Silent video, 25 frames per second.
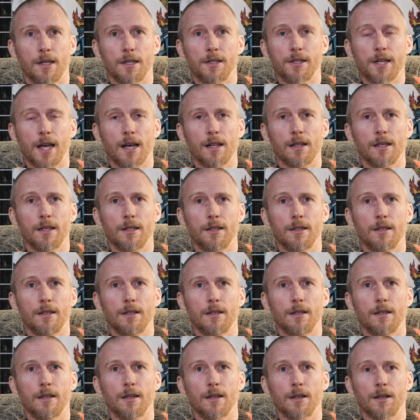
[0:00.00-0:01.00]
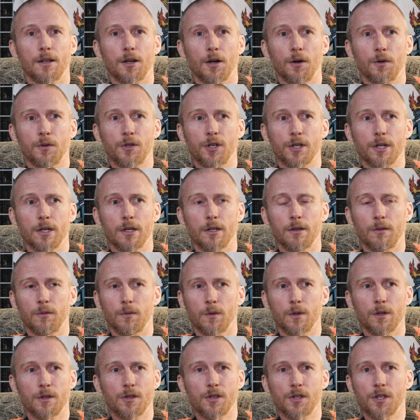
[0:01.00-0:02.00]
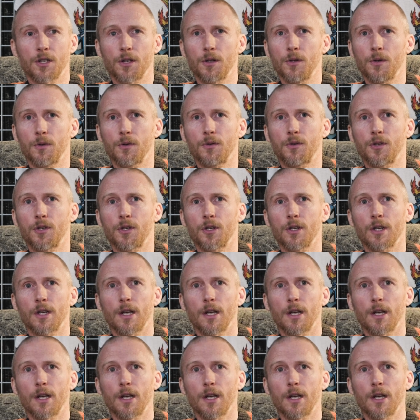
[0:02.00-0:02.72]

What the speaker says: the Italian culture was huge.